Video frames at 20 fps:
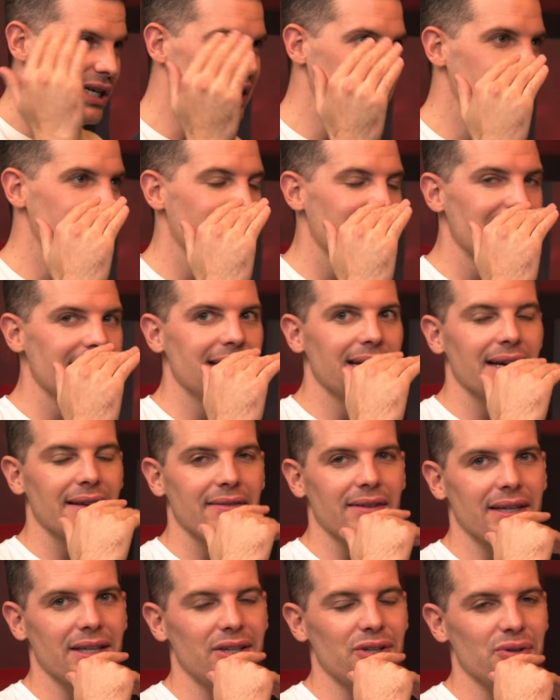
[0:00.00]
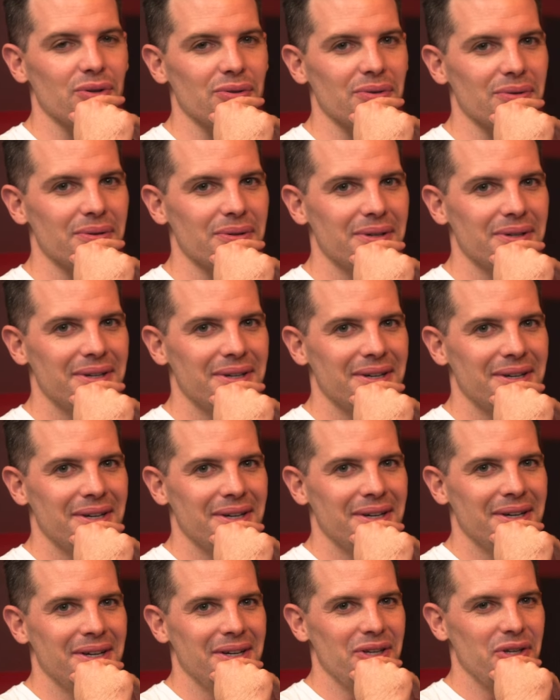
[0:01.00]
you get paid, I think you've
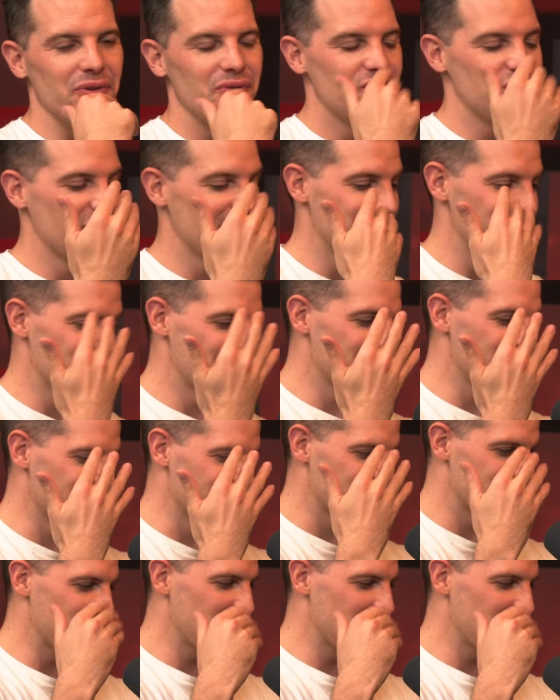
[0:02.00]
shared with me in